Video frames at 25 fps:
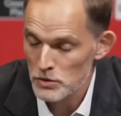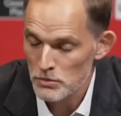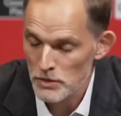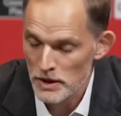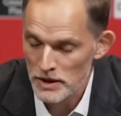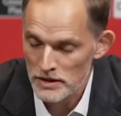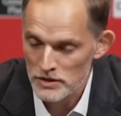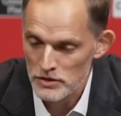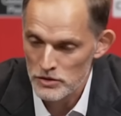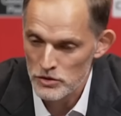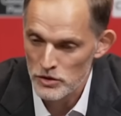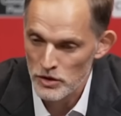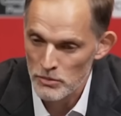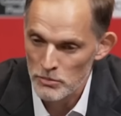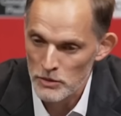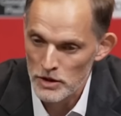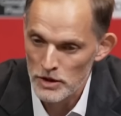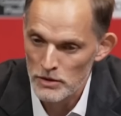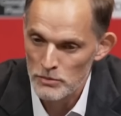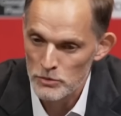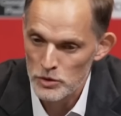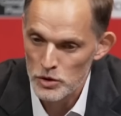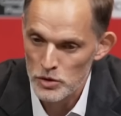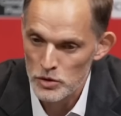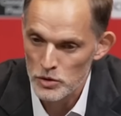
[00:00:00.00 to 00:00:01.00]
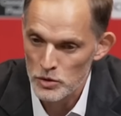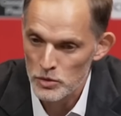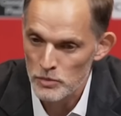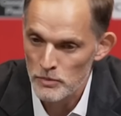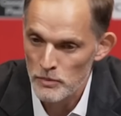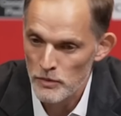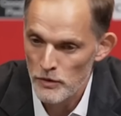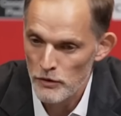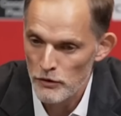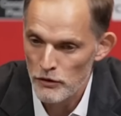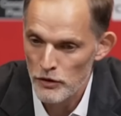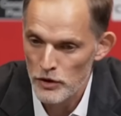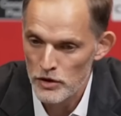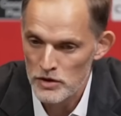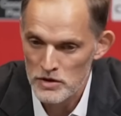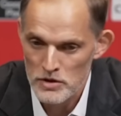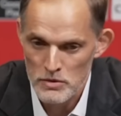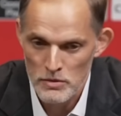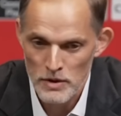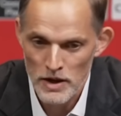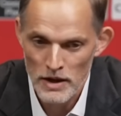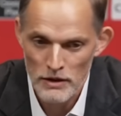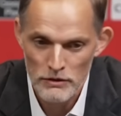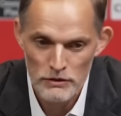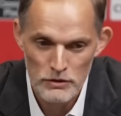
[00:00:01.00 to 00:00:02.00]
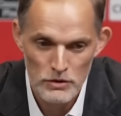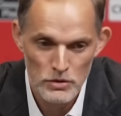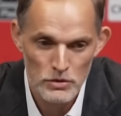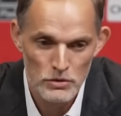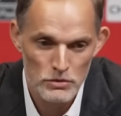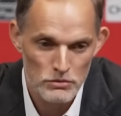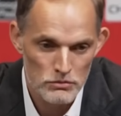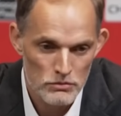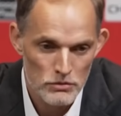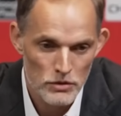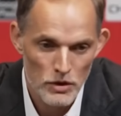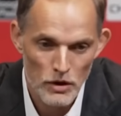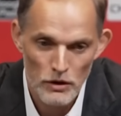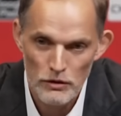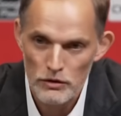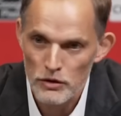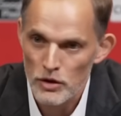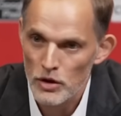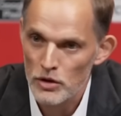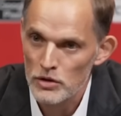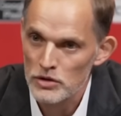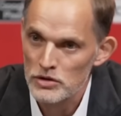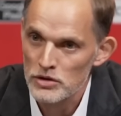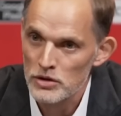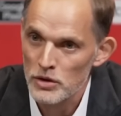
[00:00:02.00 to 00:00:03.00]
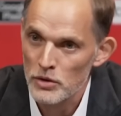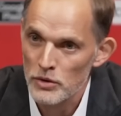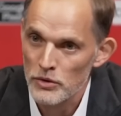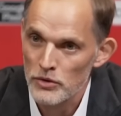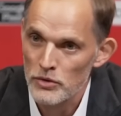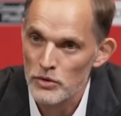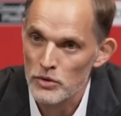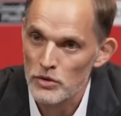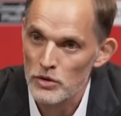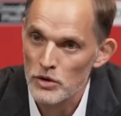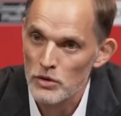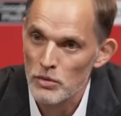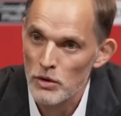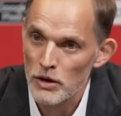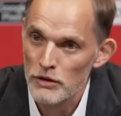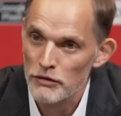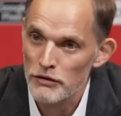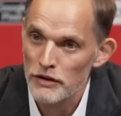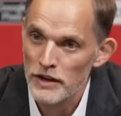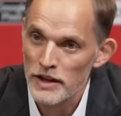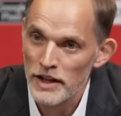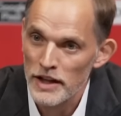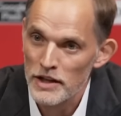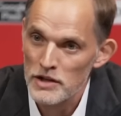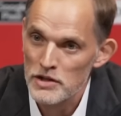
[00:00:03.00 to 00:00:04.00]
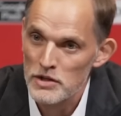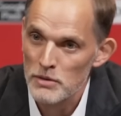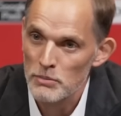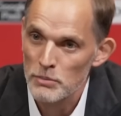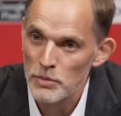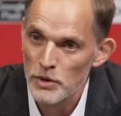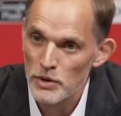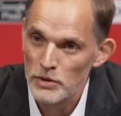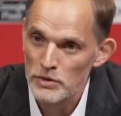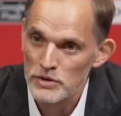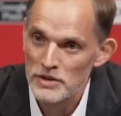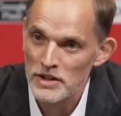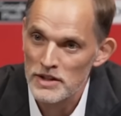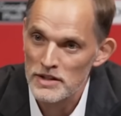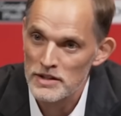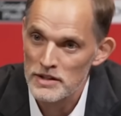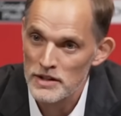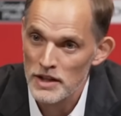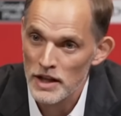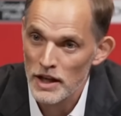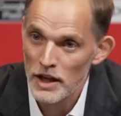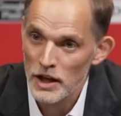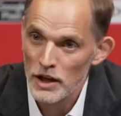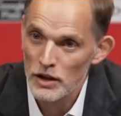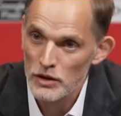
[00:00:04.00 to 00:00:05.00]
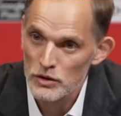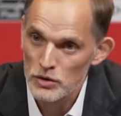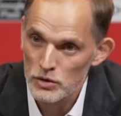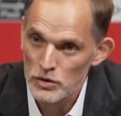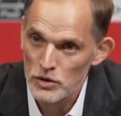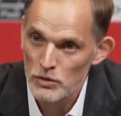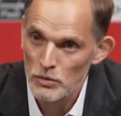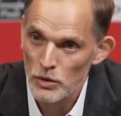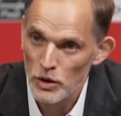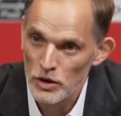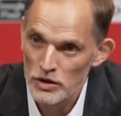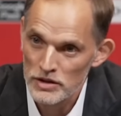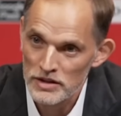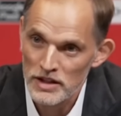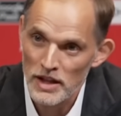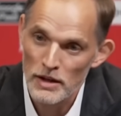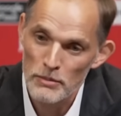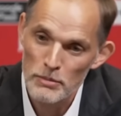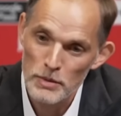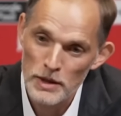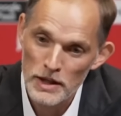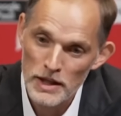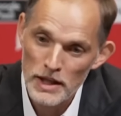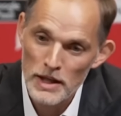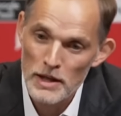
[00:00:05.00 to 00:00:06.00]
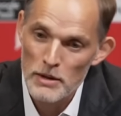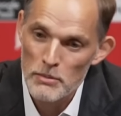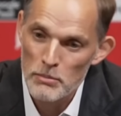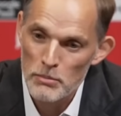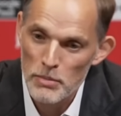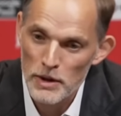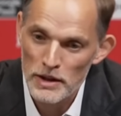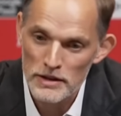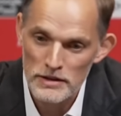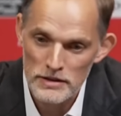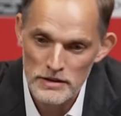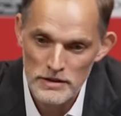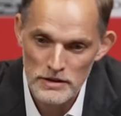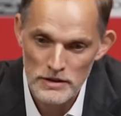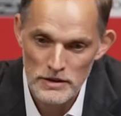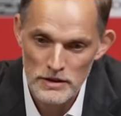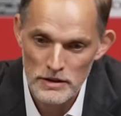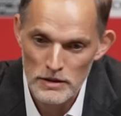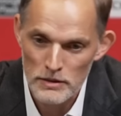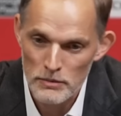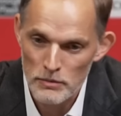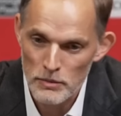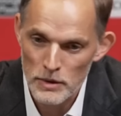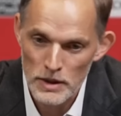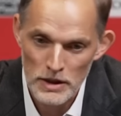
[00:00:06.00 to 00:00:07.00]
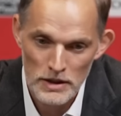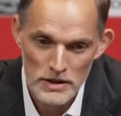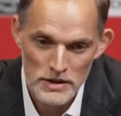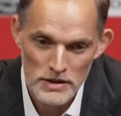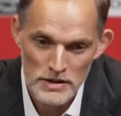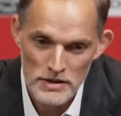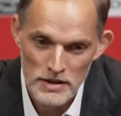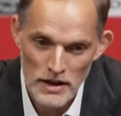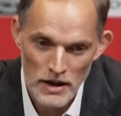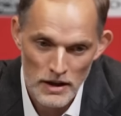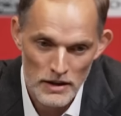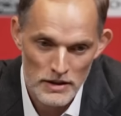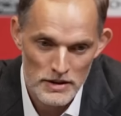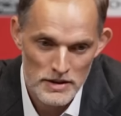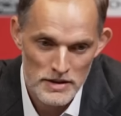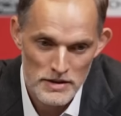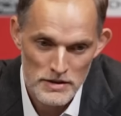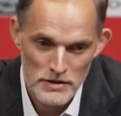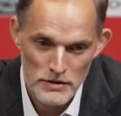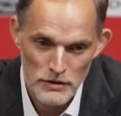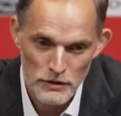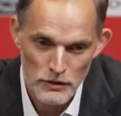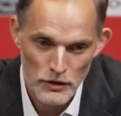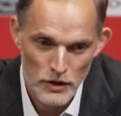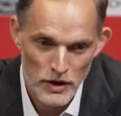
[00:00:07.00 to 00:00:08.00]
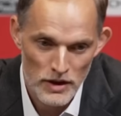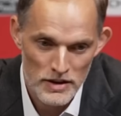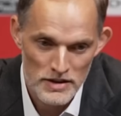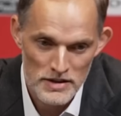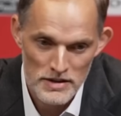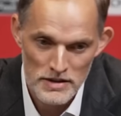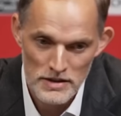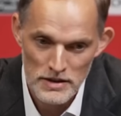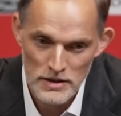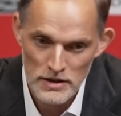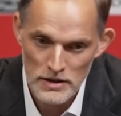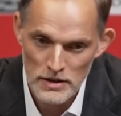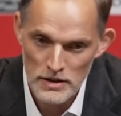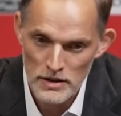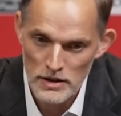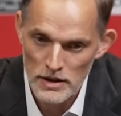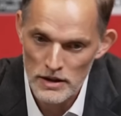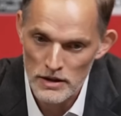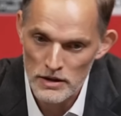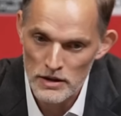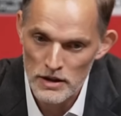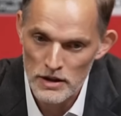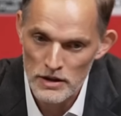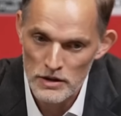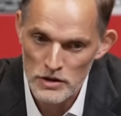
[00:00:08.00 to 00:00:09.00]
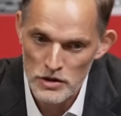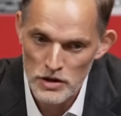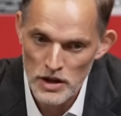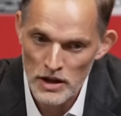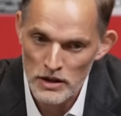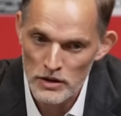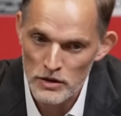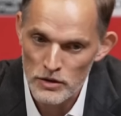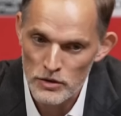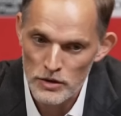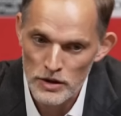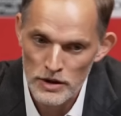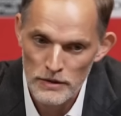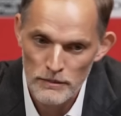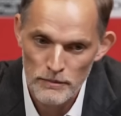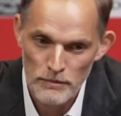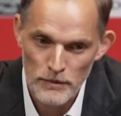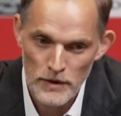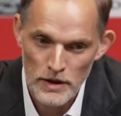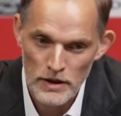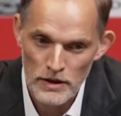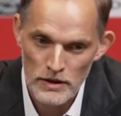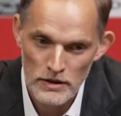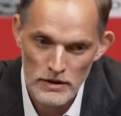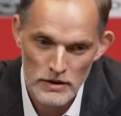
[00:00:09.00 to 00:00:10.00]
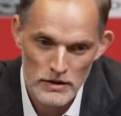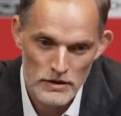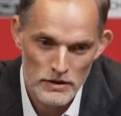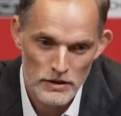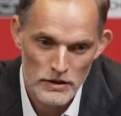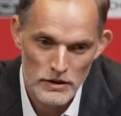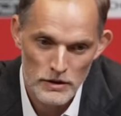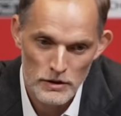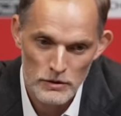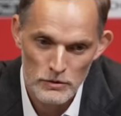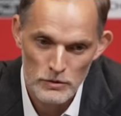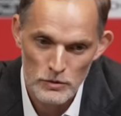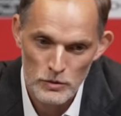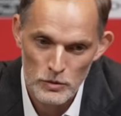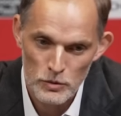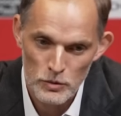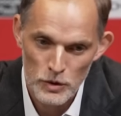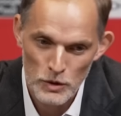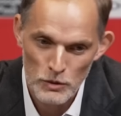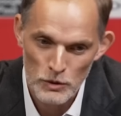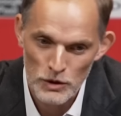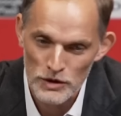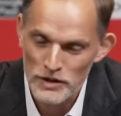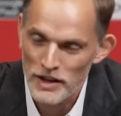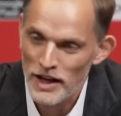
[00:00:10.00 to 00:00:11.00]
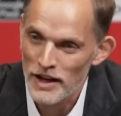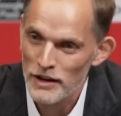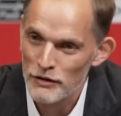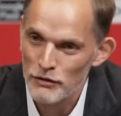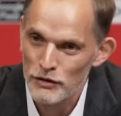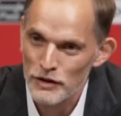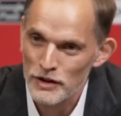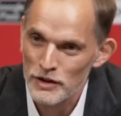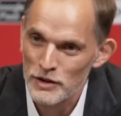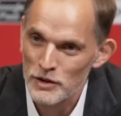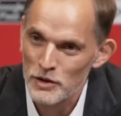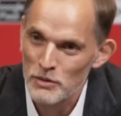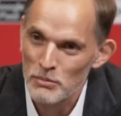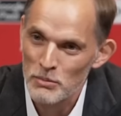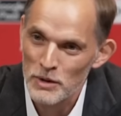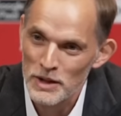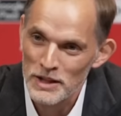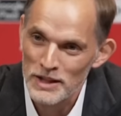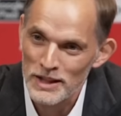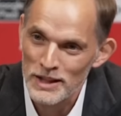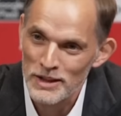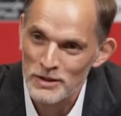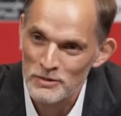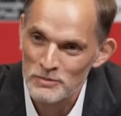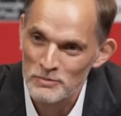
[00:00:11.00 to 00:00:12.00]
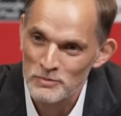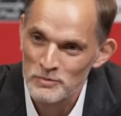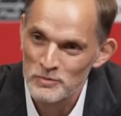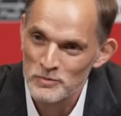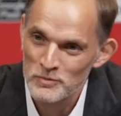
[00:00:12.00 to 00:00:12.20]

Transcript: to make the dream come true. First, we have to of course, go through the qualification process to the World Cup. But um, it starts for us in, in, in January, and um, we will dive in completely.